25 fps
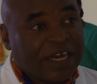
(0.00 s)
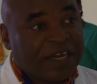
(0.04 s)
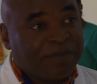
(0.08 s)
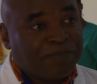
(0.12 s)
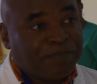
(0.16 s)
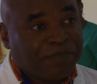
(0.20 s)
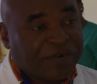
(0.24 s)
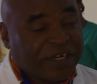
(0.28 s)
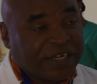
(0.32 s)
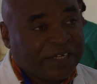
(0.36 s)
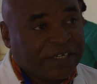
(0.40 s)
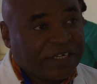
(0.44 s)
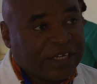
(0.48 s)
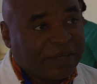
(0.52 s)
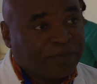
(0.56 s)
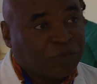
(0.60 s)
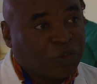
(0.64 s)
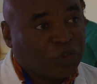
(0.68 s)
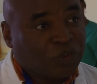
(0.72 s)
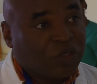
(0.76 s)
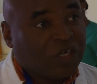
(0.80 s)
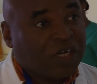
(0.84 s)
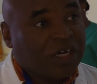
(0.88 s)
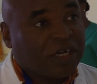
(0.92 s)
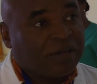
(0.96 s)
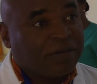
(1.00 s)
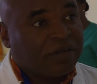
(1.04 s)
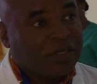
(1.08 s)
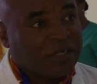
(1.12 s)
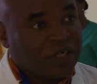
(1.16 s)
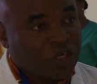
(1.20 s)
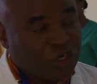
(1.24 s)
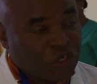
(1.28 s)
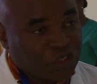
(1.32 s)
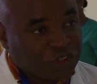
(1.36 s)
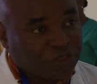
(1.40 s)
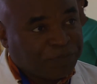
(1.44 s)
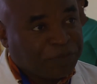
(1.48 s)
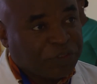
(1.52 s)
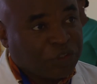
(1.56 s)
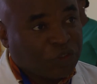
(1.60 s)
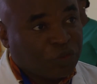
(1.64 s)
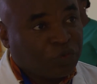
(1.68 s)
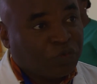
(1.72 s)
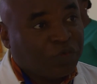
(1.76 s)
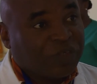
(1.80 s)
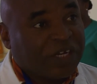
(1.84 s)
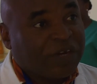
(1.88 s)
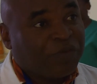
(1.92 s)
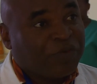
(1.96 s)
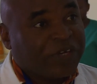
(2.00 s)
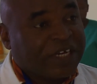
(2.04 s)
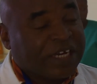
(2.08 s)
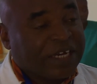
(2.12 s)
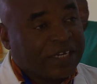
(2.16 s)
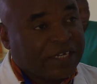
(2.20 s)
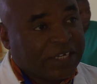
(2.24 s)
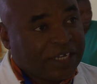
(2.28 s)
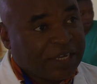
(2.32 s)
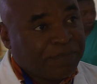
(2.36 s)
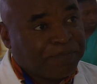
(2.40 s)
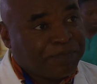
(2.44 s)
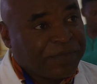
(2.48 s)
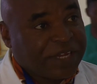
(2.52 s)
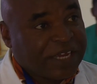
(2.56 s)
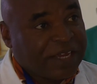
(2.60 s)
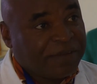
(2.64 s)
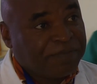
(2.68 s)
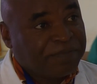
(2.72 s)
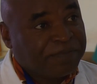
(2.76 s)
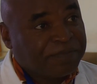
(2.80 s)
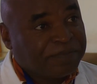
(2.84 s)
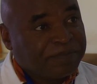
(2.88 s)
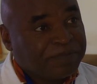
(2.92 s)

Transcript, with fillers: and bring them to a hospital where we can keep them